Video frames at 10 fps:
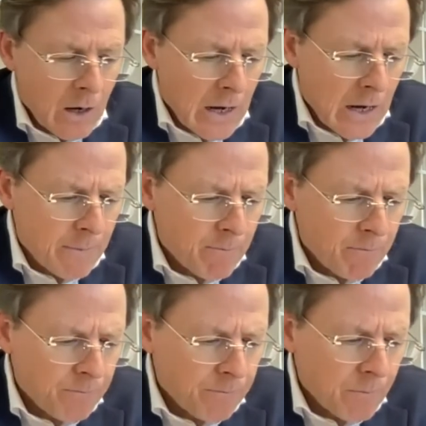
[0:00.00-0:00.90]
I want
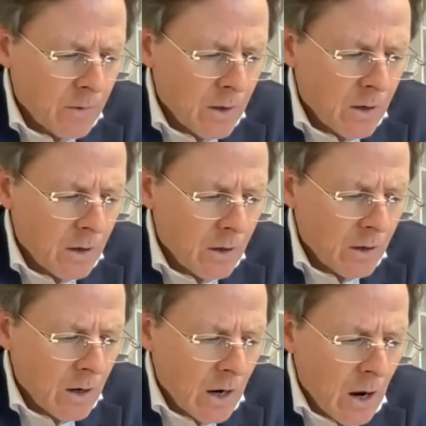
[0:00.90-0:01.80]

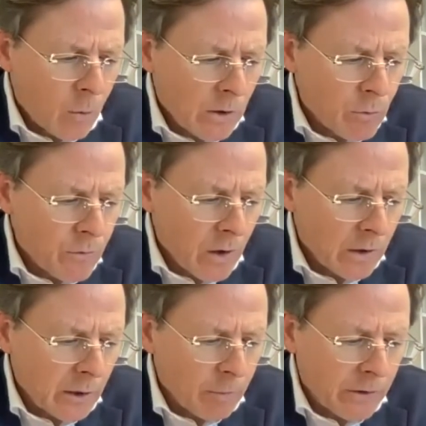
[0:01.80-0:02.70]
to move on a
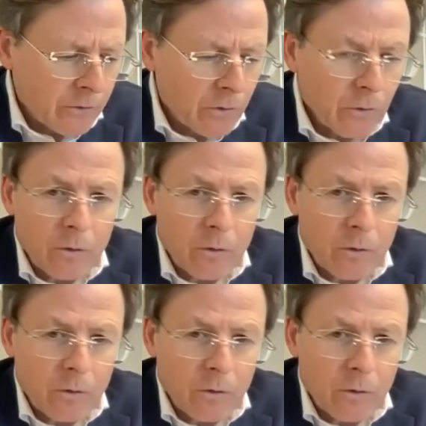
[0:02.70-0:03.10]
little bit to